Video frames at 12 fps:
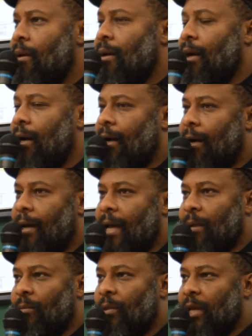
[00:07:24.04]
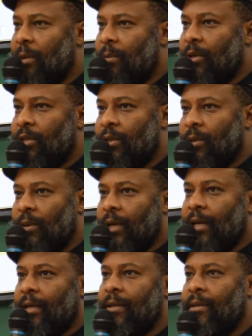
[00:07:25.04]
And we were
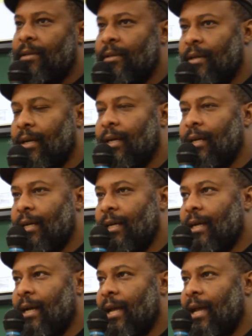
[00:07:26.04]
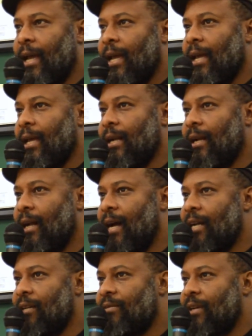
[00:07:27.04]
doing a
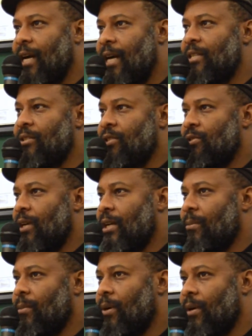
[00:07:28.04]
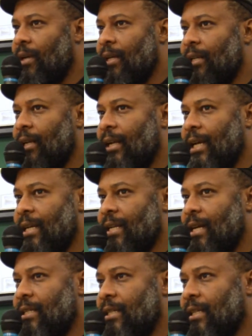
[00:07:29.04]
lot of concentrated work in the late
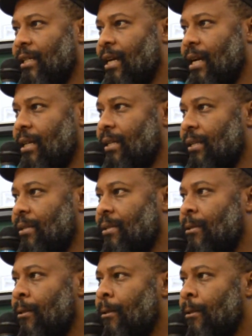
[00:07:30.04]
1990s